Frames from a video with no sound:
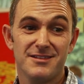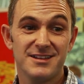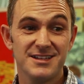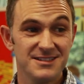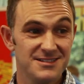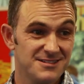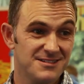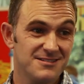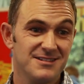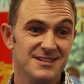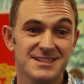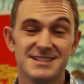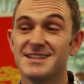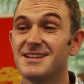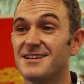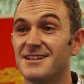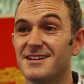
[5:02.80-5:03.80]
these
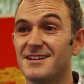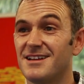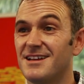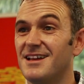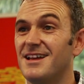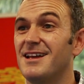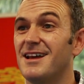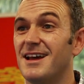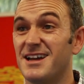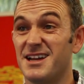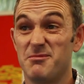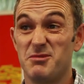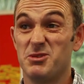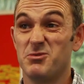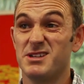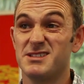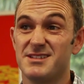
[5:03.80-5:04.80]
guys here are going to
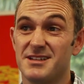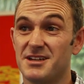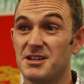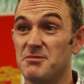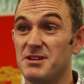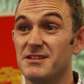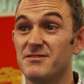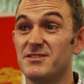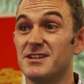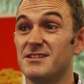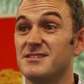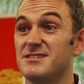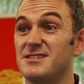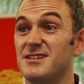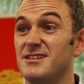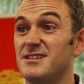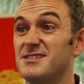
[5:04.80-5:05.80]
be the ones that are going to be living in the
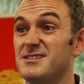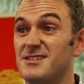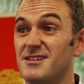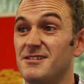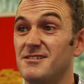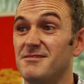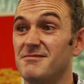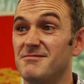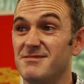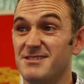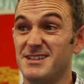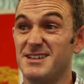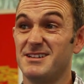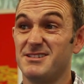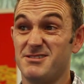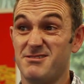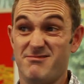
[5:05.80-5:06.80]
city. So,
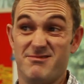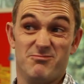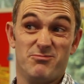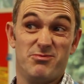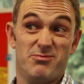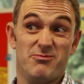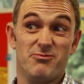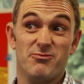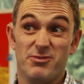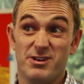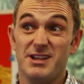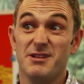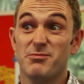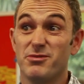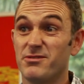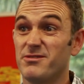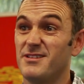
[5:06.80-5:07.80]
yeah, it's really
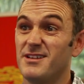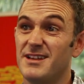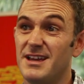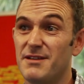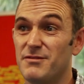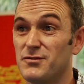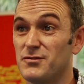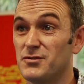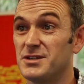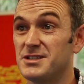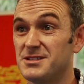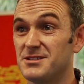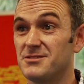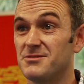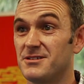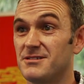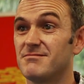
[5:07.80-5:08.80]
important that they have a voice
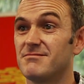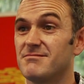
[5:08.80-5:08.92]
into it.